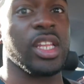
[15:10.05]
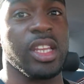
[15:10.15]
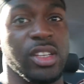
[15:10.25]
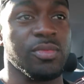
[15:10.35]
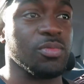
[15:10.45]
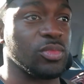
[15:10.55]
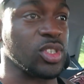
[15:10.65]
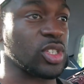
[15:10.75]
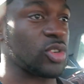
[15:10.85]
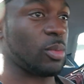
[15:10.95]
Uh, they
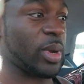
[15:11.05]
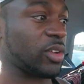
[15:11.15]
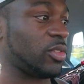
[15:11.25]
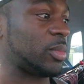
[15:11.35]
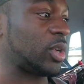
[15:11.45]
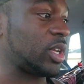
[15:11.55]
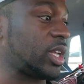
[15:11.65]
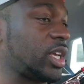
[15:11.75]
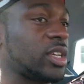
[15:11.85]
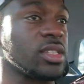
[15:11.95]
just got back from
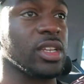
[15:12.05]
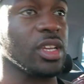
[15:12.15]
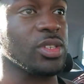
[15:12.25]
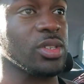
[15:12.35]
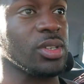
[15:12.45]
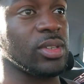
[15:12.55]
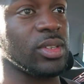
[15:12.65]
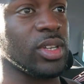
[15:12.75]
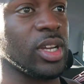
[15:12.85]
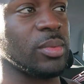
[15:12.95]
holiday yesterday, so
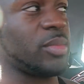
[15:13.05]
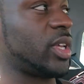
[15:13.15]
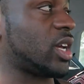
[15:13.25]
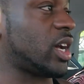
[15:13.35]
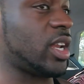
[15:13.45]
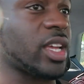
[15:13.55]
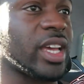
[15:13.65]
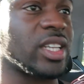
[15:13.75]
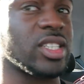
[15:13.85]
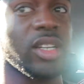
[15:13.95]
um, they're kind of
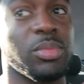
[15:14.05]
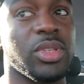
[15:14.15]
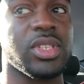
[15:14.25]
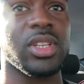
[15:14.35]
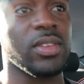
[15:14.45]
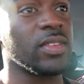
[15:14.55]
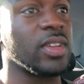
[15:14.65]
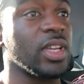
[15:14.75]
catching up and stuff.